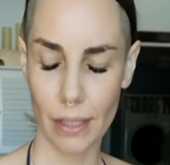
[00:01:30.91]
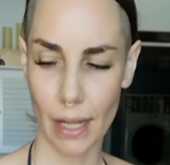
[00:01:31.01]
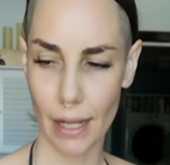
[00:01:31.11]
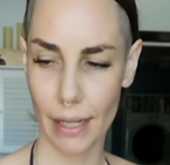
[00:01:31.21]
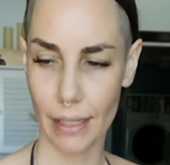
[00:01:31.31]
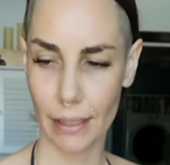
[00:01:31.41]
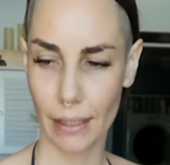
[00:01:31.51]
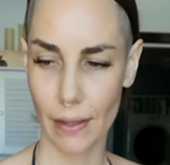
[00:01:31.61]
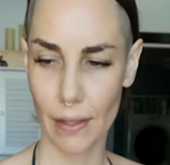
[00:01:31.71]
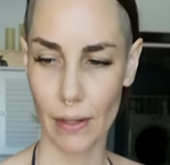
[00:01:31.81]
like
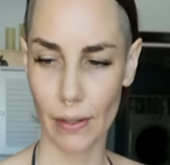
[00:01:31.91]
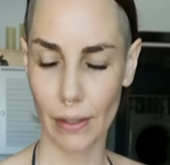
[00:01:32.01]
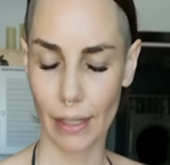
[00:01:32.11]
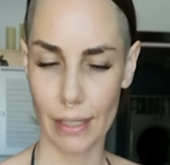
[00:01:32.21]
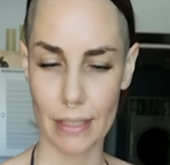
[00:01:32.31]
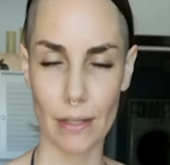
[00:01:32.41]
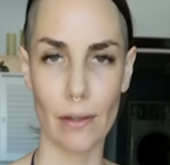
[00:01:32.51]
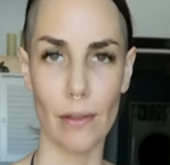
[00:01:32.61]
there is a